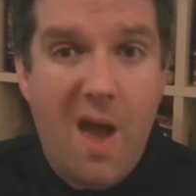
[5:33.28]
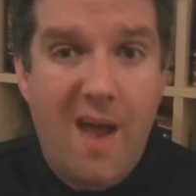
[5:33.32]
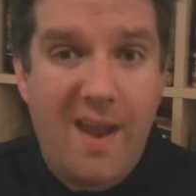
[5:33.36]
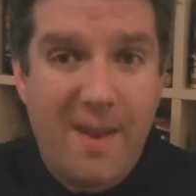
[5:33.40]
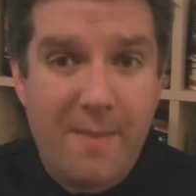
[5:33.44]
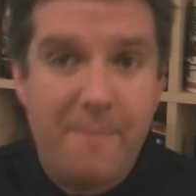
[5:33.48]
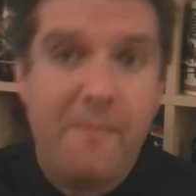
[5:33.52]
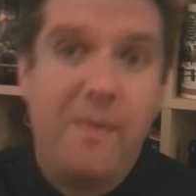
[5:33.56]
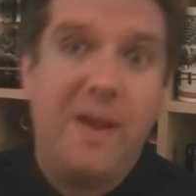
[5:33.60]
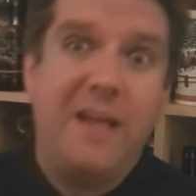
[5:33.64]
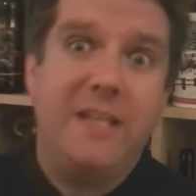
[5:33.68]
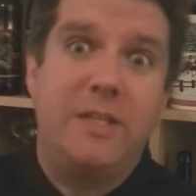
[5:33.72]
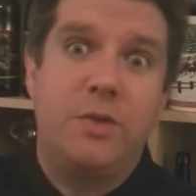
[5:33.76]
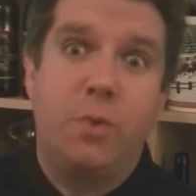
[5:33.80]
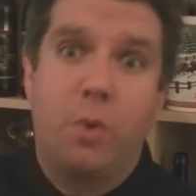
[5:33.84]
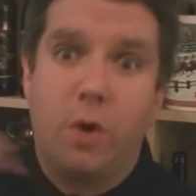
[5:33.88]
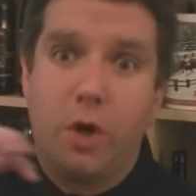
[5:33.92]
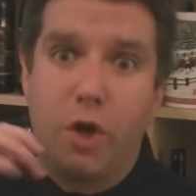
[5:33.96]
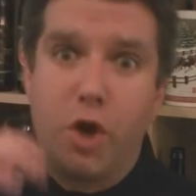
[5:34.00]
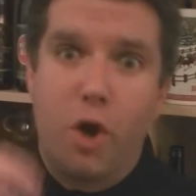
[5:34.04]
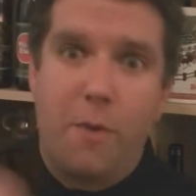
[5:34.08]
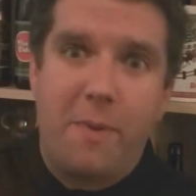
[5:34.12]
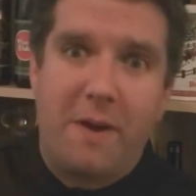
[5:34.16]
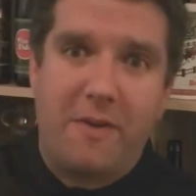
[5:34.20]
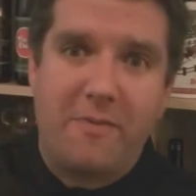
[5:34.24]
It makes you want
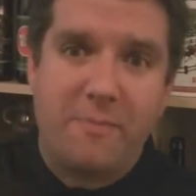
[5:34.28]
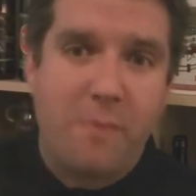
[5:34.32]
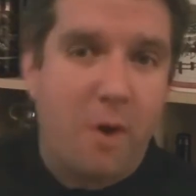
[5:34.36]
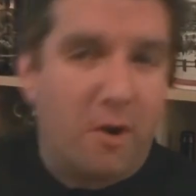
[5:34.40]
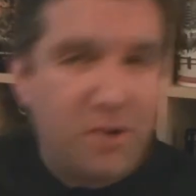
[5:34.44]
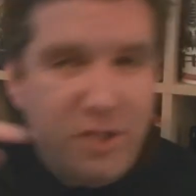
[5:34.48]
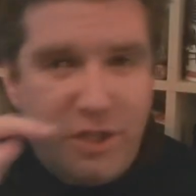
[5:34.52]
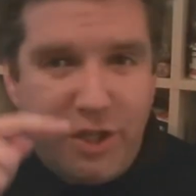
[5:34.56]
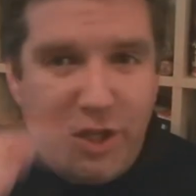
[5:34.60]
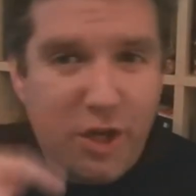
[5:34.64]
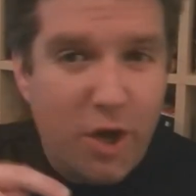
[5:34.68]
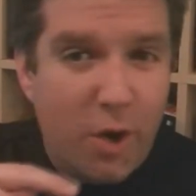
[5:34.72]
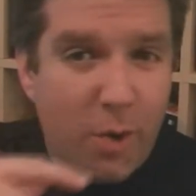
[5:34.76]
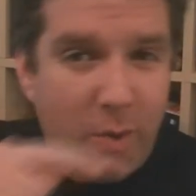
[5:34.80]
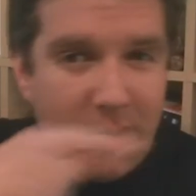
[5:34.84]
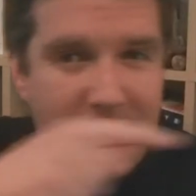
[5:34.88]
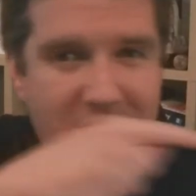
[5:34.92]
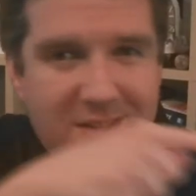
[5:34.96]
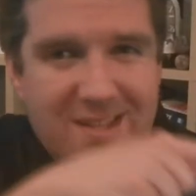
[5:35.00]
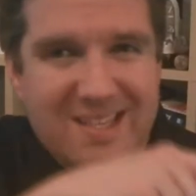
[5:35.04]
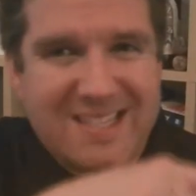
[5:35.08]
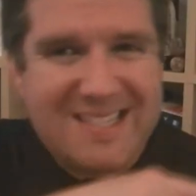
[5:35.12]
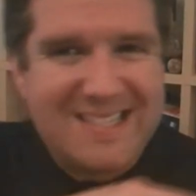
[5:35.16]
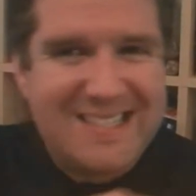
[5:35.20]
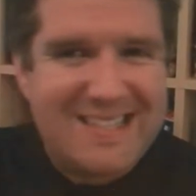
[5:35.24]
to go back for more because you know what's
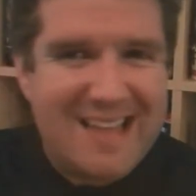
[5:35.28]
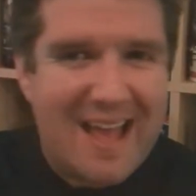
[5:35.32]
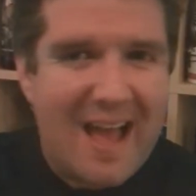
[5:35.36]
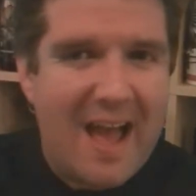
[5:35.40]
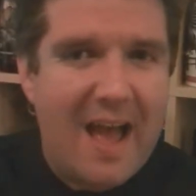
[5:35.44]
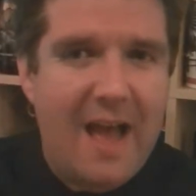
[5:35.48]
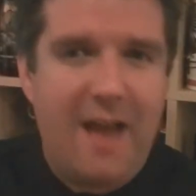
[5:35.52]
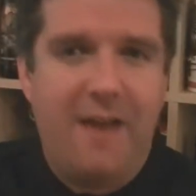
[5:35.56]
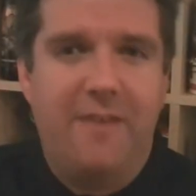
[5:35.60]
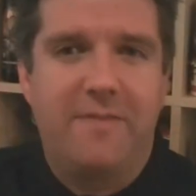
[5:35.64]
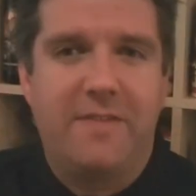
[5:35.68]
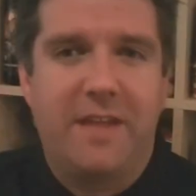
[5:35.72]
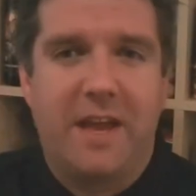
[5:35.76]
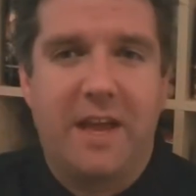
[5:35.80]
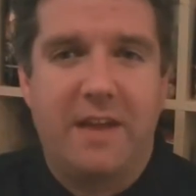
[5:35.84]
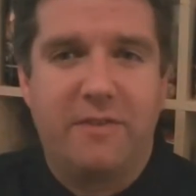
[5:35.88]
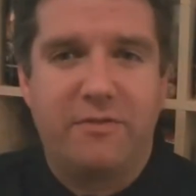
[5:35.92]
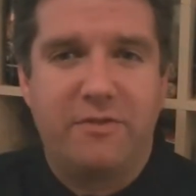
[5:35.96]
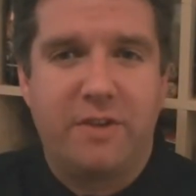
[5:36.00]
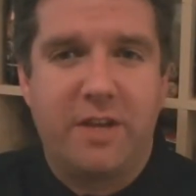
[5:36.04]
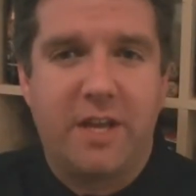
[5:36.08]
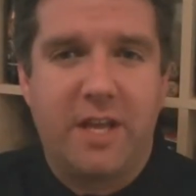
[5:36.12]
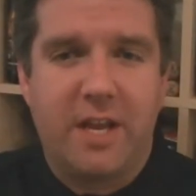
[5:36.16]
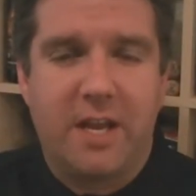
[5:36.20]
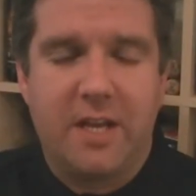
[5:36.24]
at the start of that
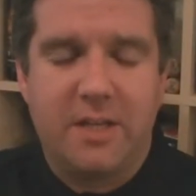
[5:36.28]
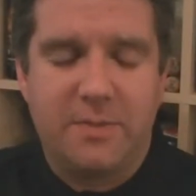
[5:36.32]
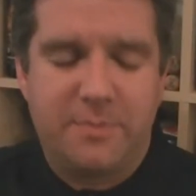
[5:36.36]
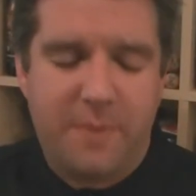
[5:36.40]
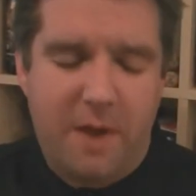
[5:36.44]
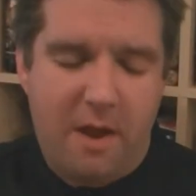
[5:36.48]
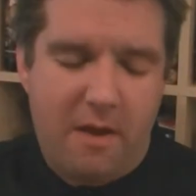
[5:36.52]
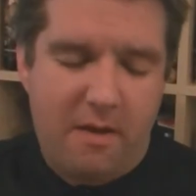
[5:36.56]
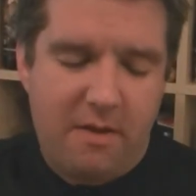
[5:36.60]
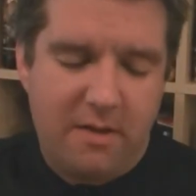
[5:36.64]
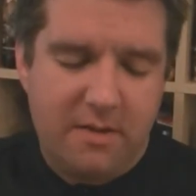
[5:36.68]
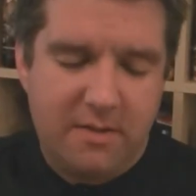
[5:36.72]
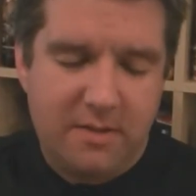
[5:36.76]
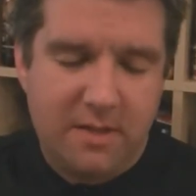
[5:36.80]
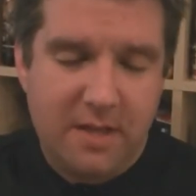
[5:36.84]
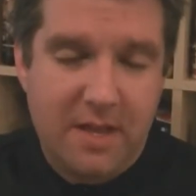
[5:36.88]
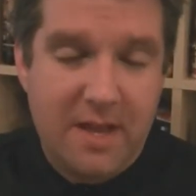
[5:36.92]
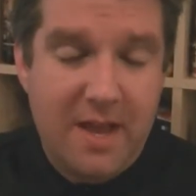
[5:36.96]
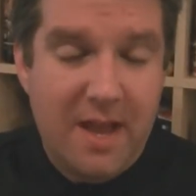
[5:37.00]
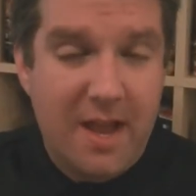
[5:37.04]
drinking experience.